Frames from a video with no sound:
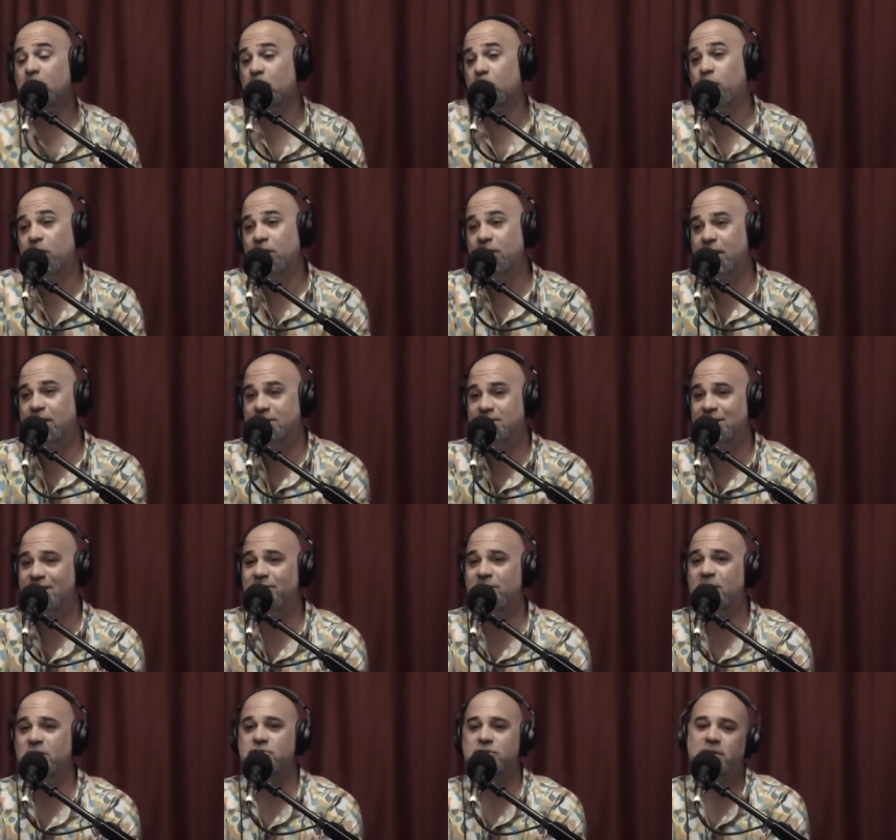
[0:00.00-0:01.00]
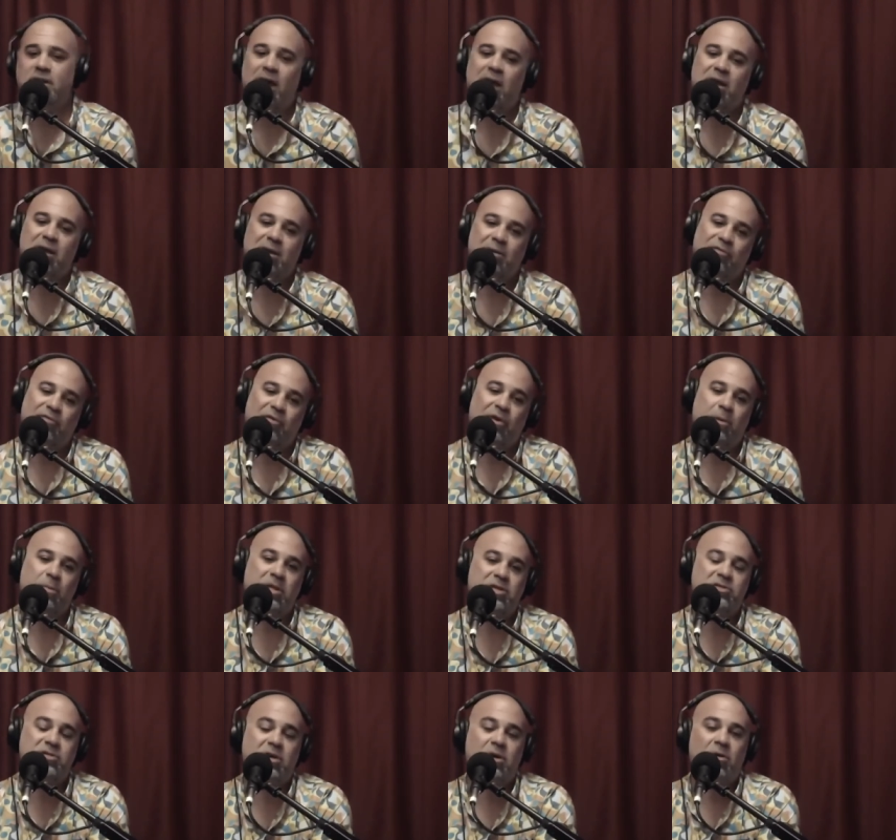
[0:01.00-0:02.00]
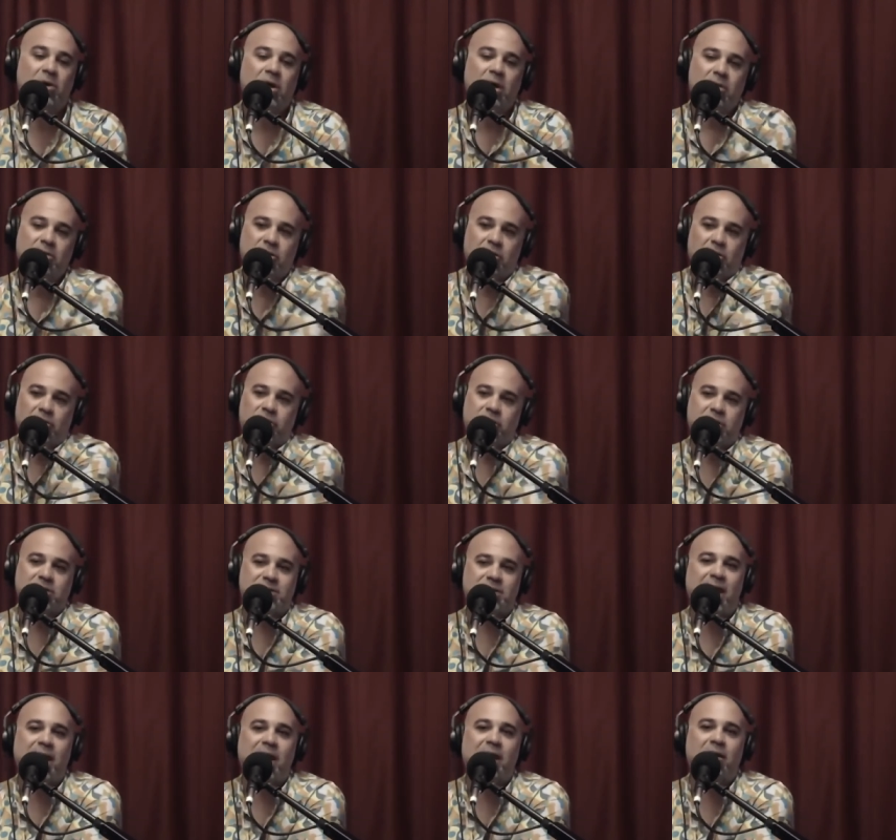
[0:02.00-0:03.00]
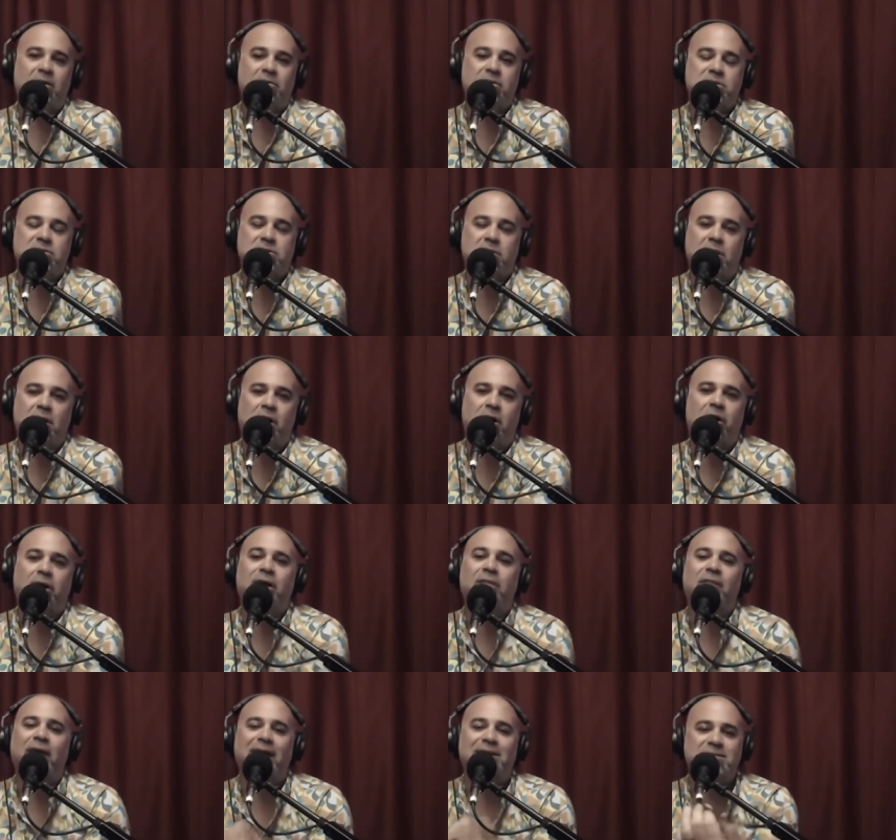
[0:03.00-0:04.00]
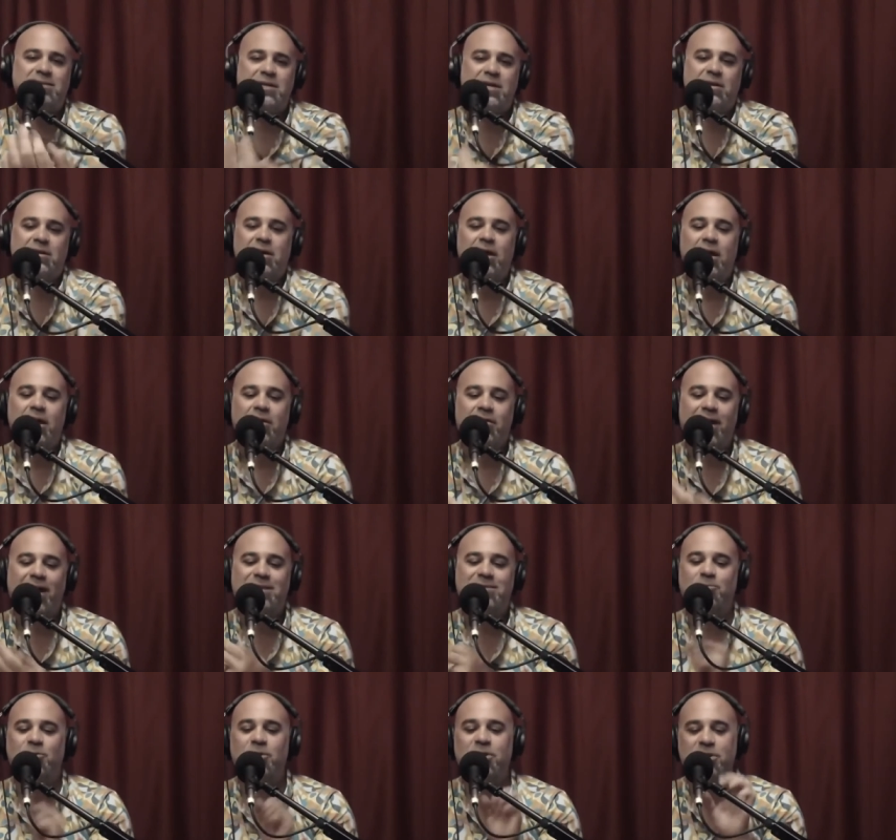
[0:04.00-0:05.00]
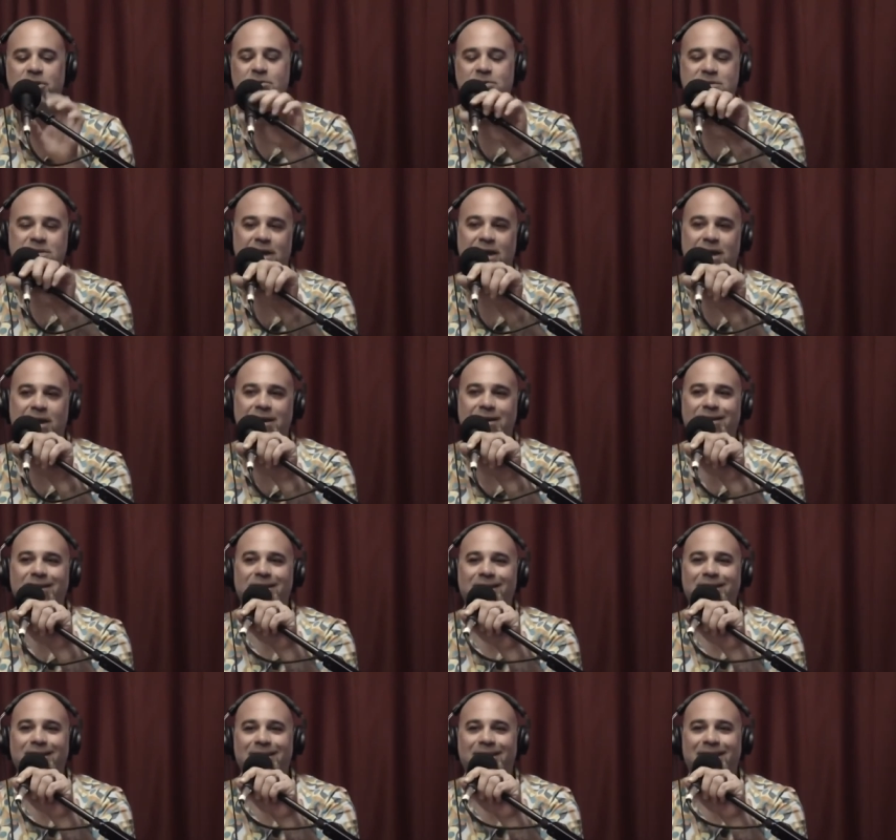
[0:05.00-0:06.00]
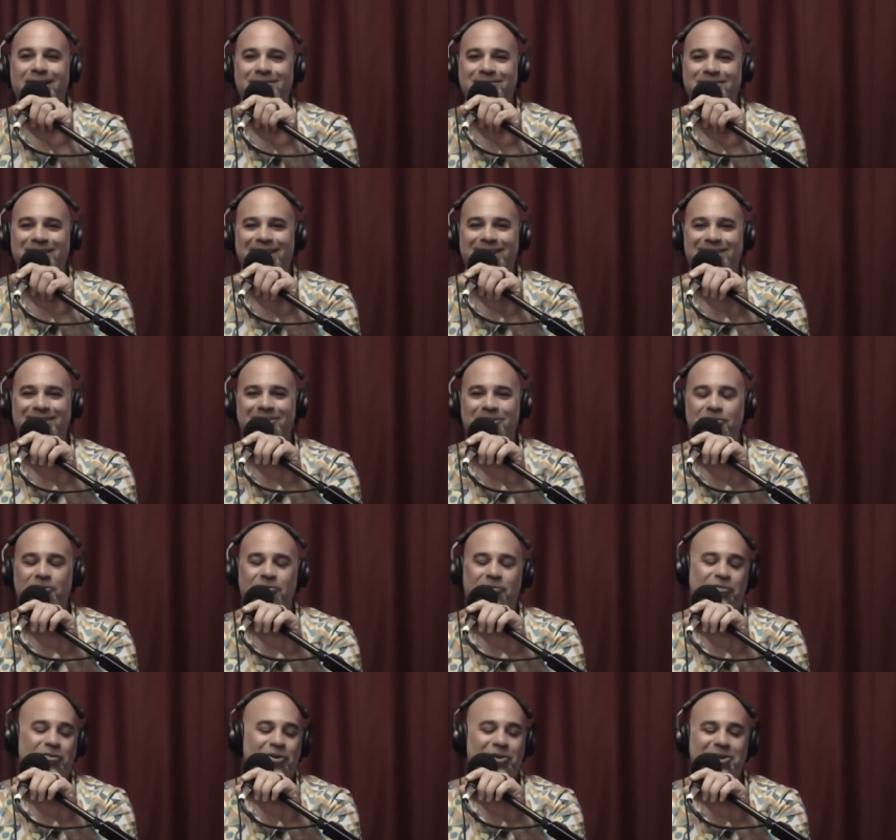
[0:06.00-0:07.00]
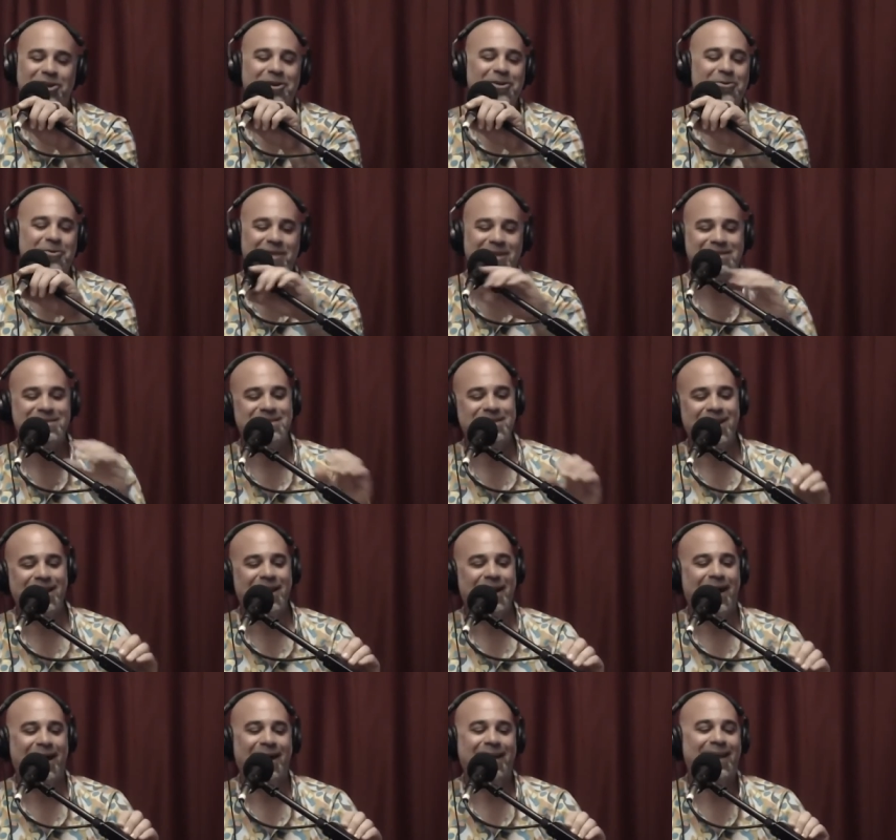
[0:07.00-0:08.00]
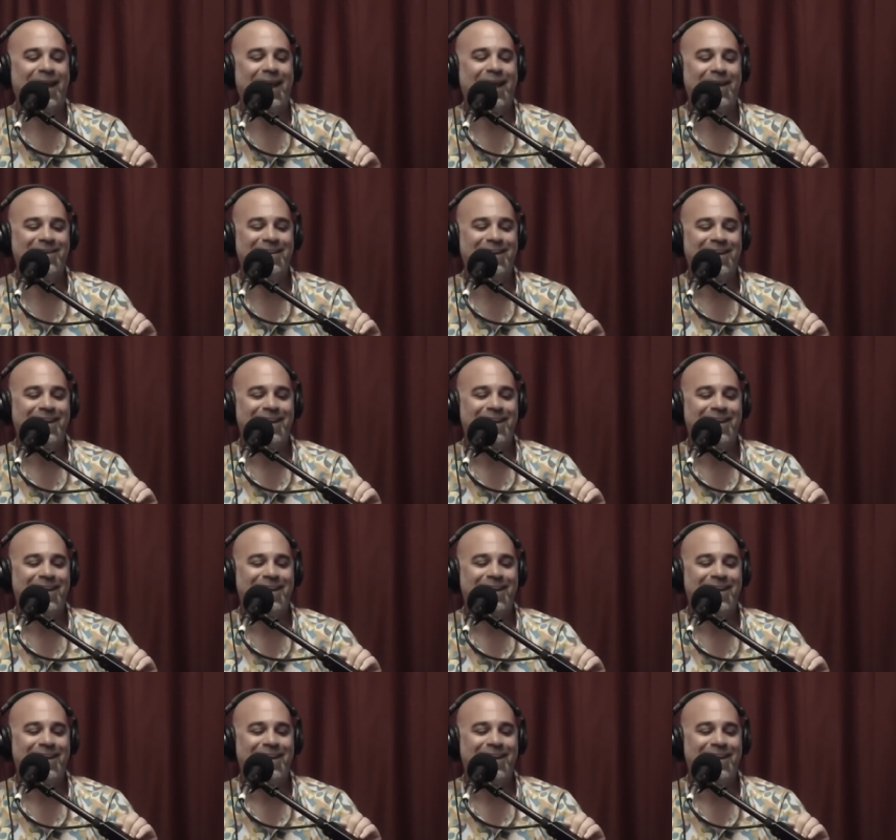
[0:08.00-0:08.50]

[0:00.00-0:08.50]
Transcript: know where that 700k come from and so exactly. the, the tail is long and that's the that's when you say i mean for you it's it, i can't